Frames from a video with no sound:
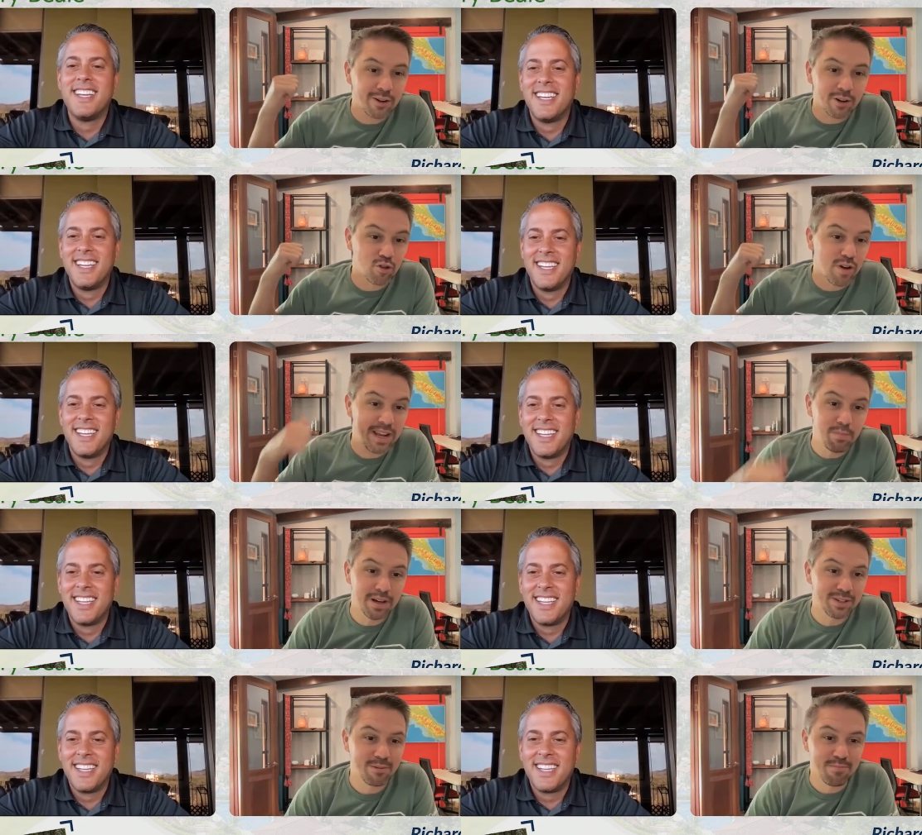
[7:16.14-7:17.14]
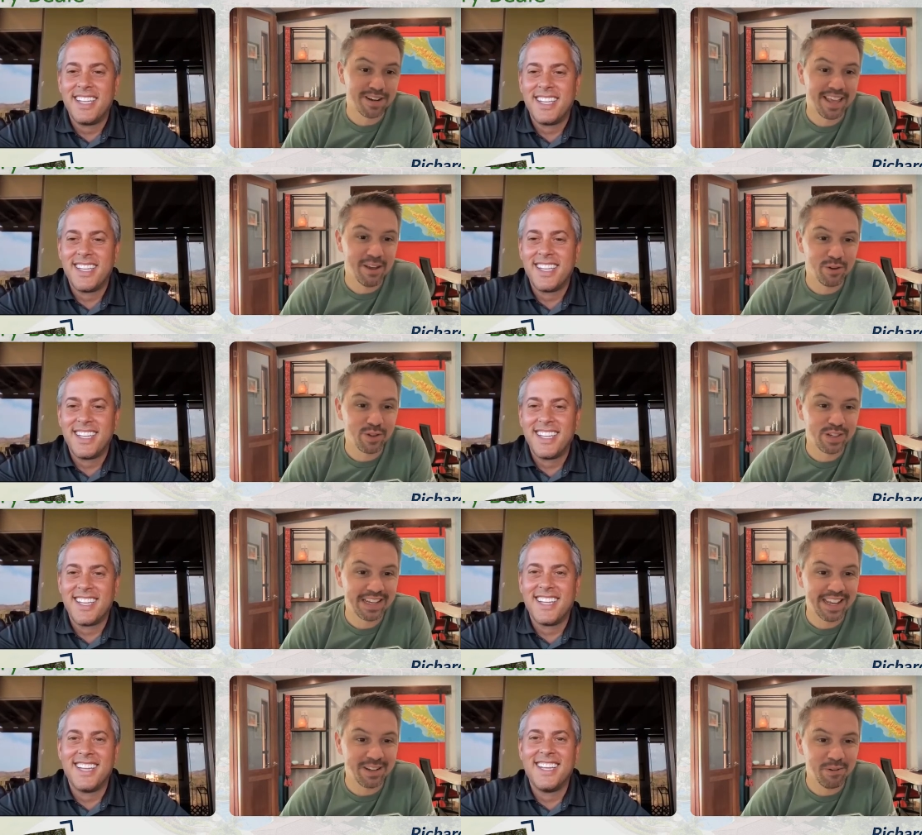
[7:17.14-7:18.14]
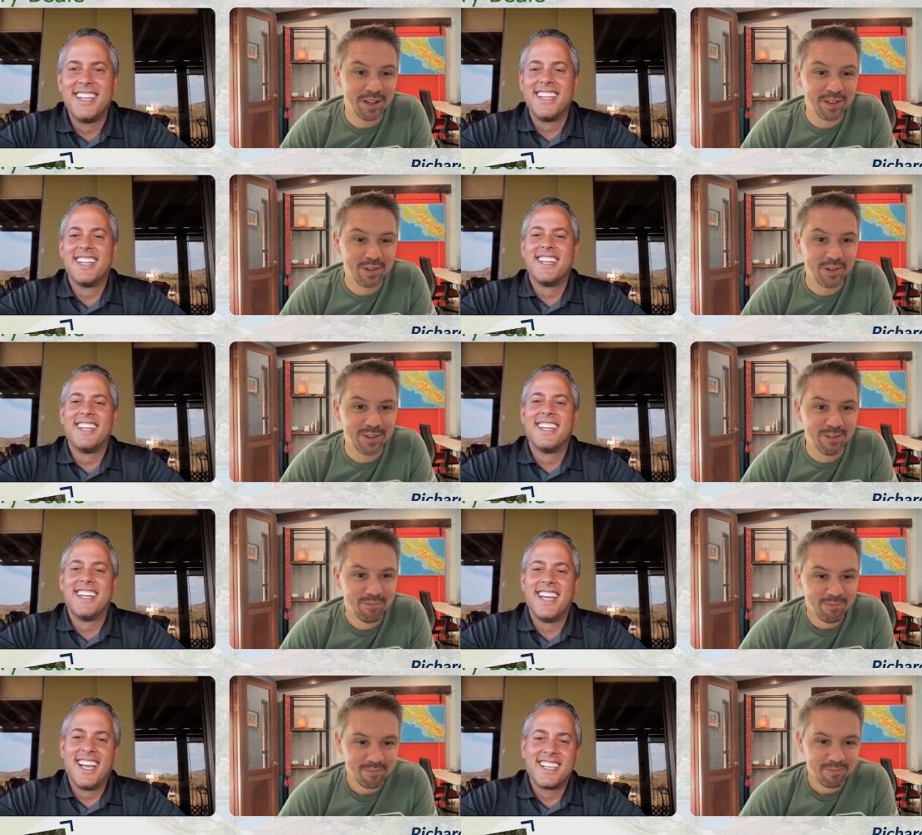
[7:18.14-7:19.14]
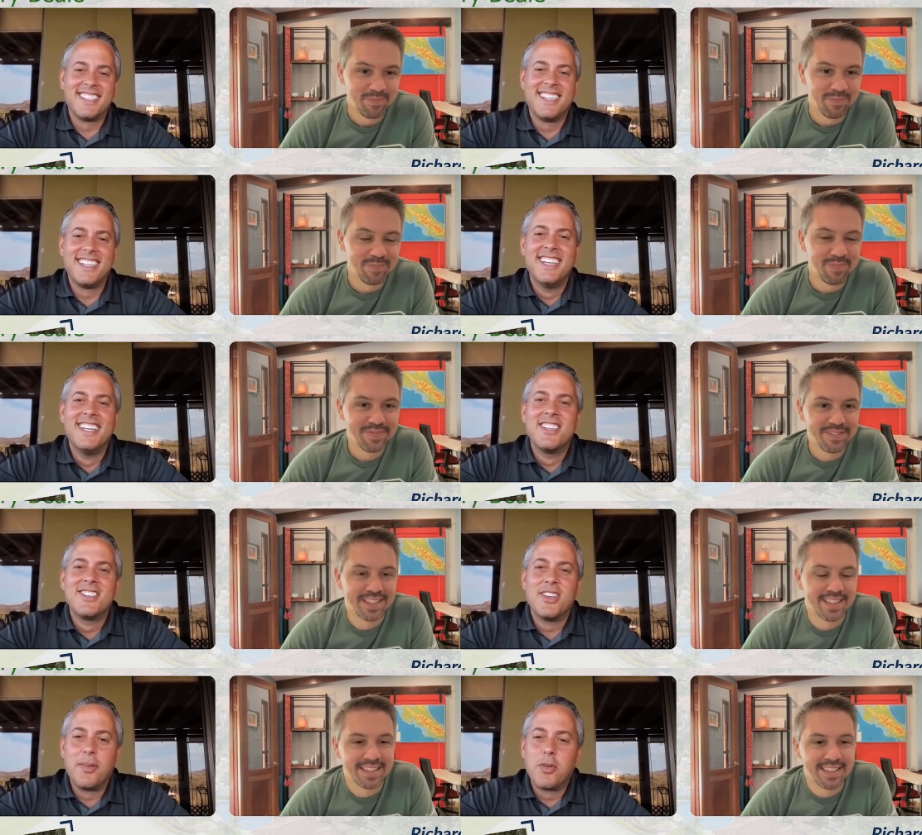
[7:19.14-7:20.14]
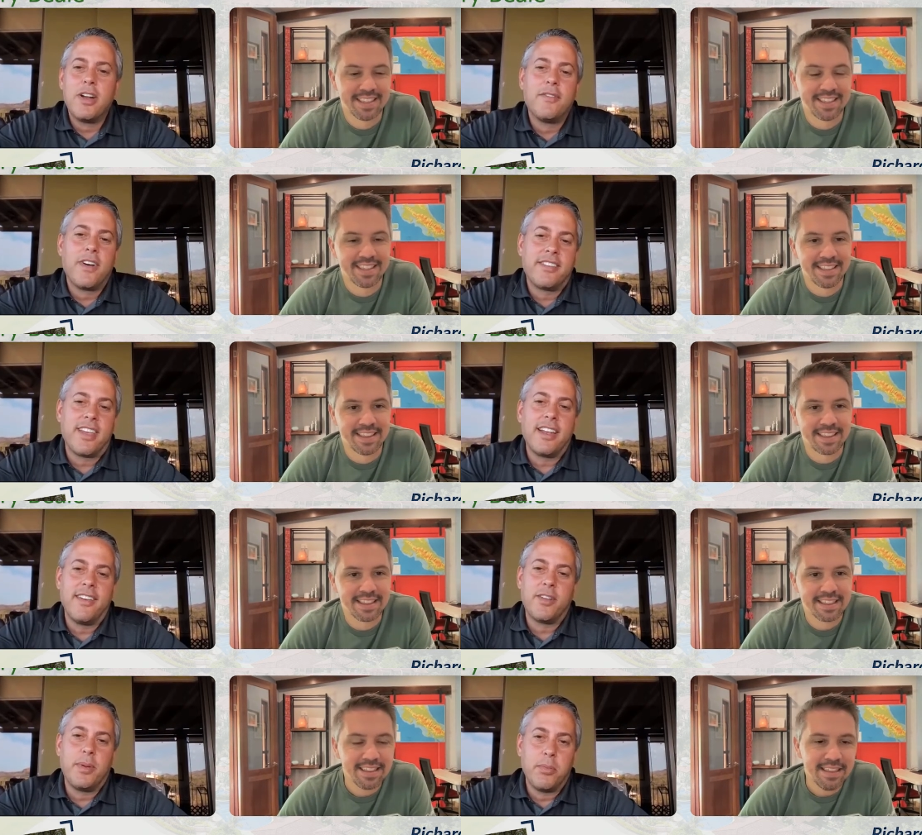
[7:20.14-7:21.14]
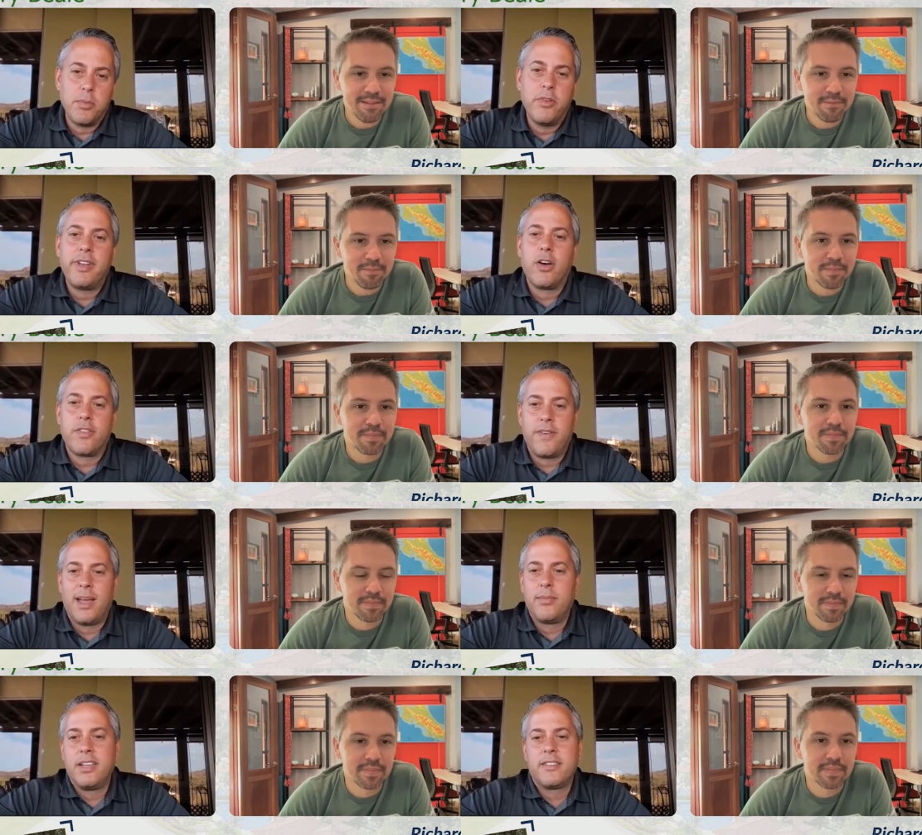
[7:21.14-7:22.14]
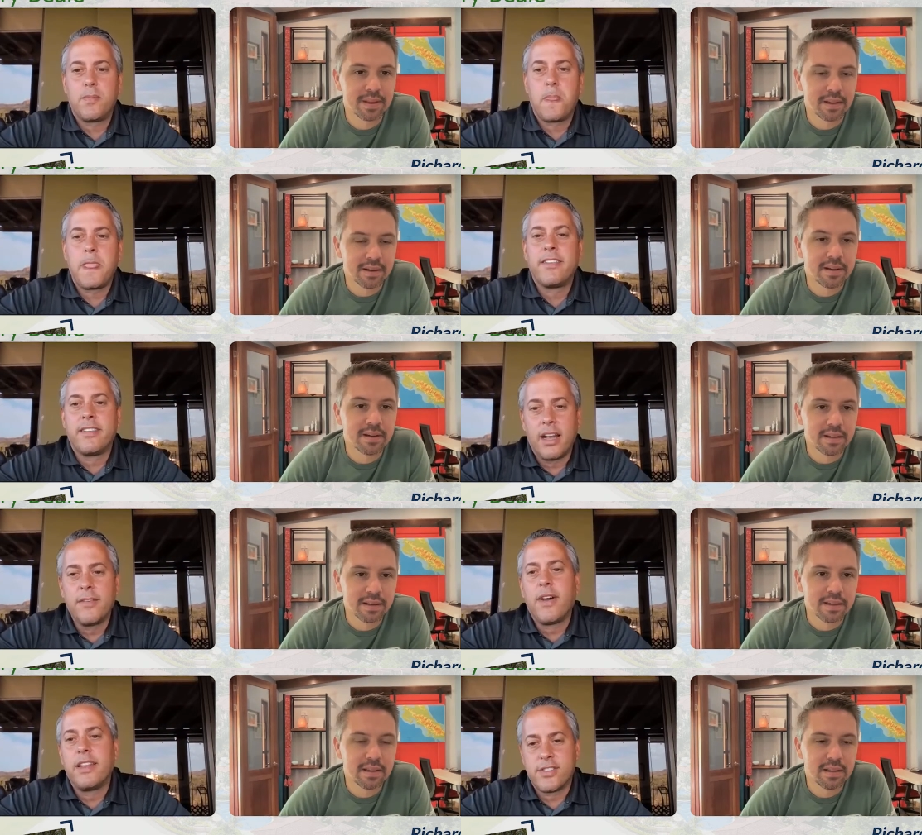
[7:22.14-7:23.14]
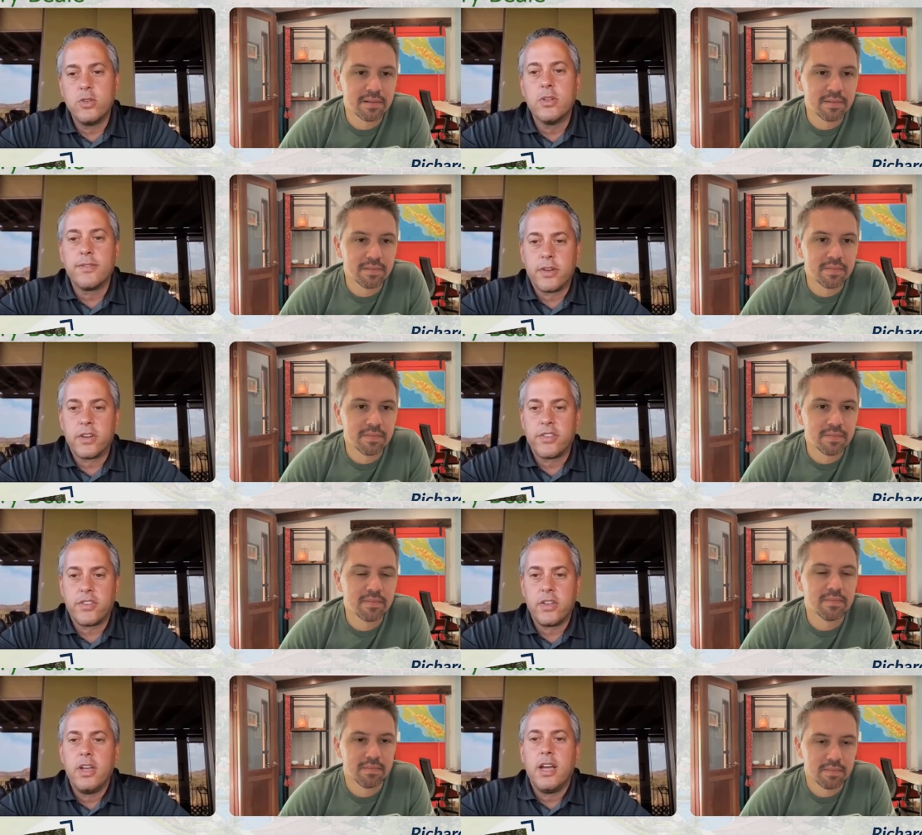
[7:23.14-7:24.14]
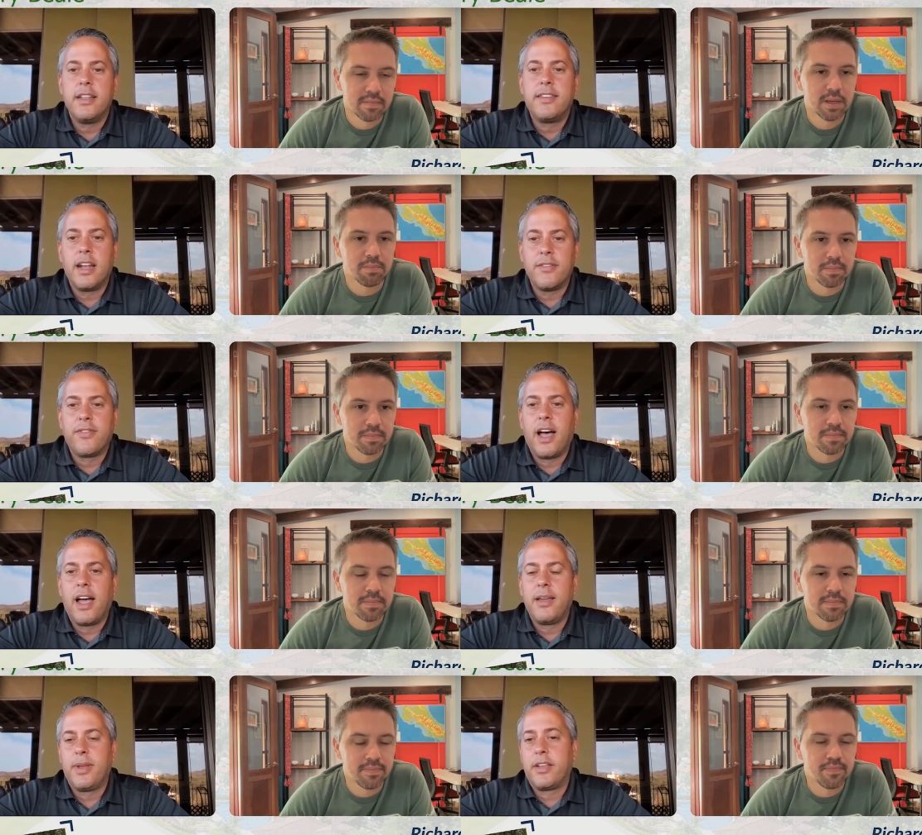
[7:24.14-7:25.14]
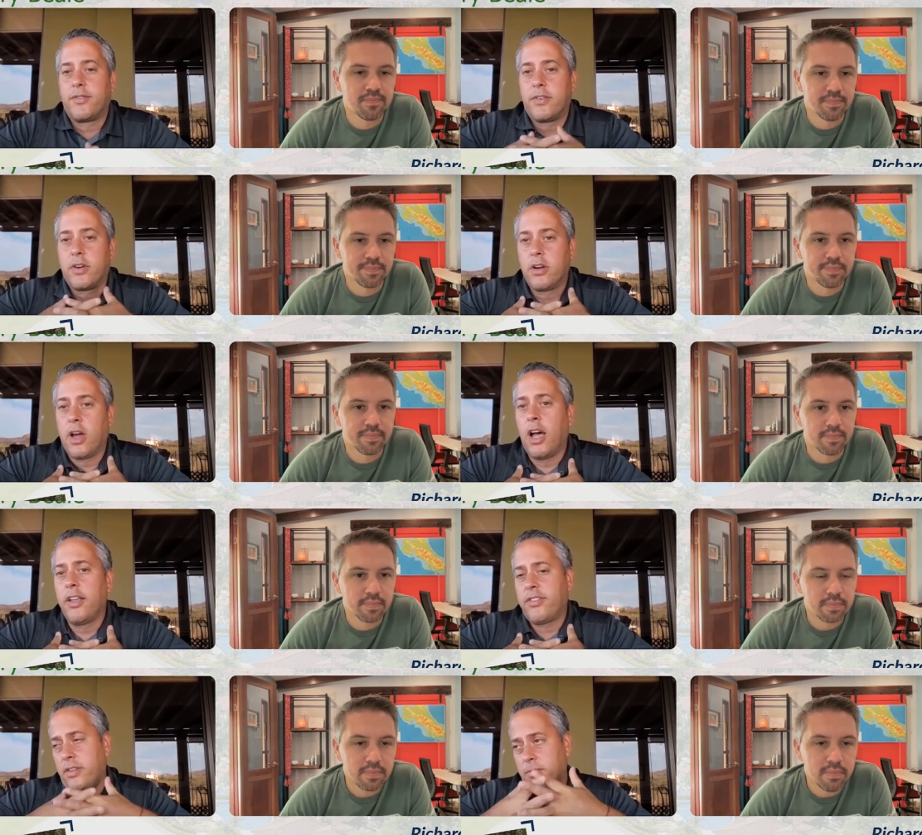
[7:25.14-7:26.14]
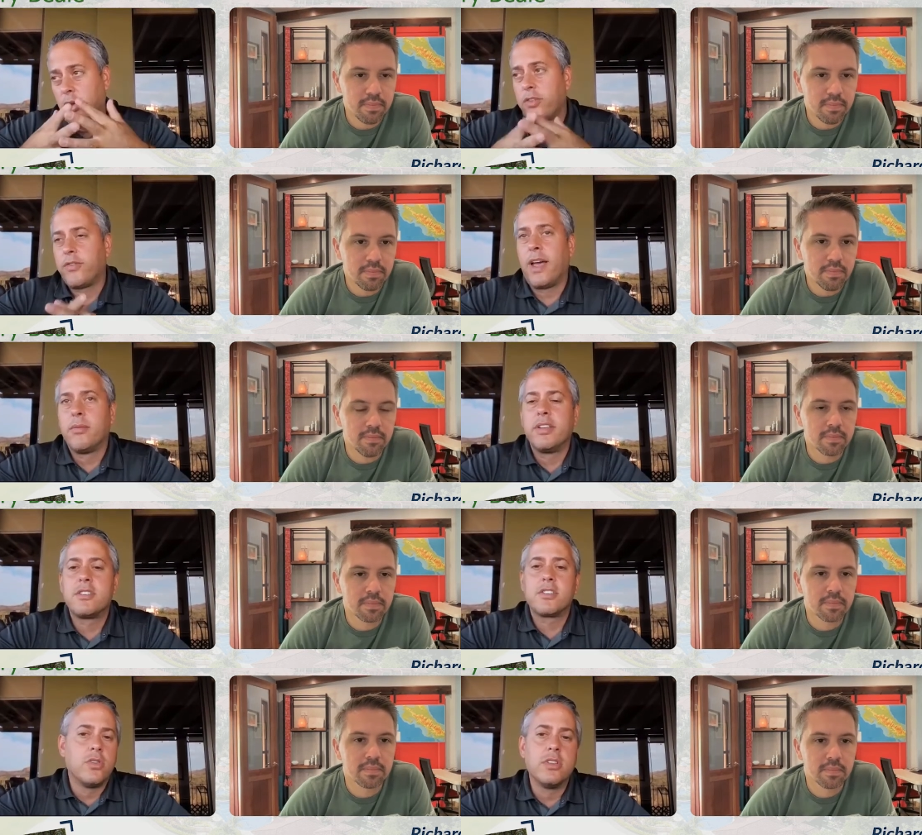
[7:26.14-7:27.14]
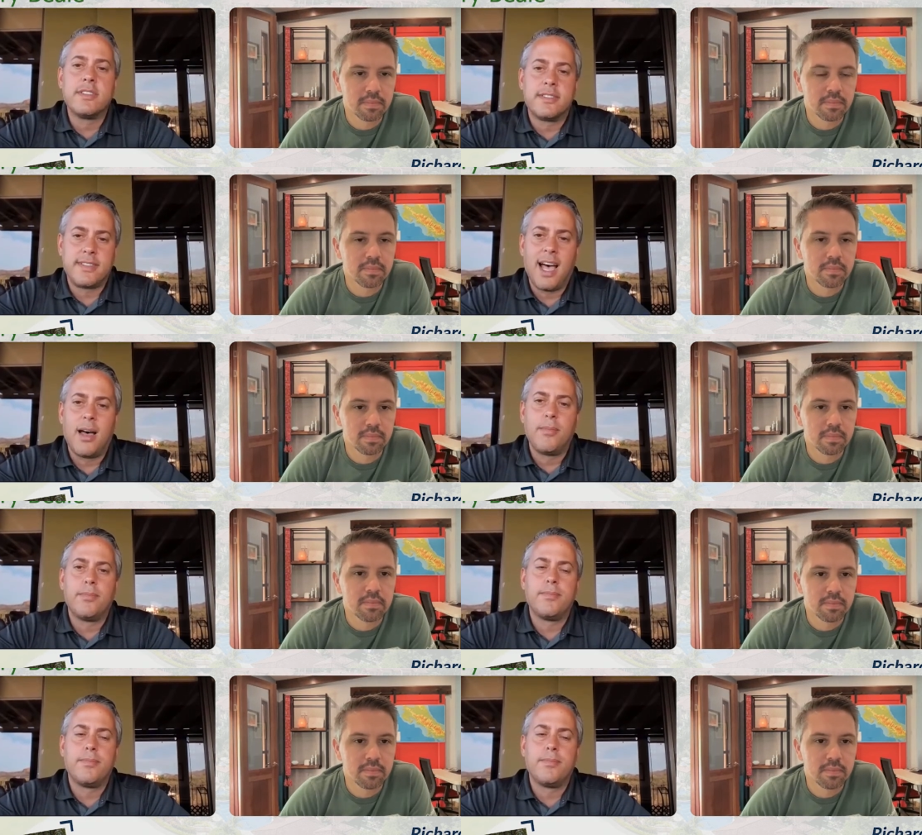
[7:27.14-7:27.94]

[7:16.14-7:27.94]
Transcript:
Speaker 1: i got a train passing by here in the city anyway so excellent so number one advice i'd give to people moving down with families is identify the school first identify yep. because for us and most families school is the top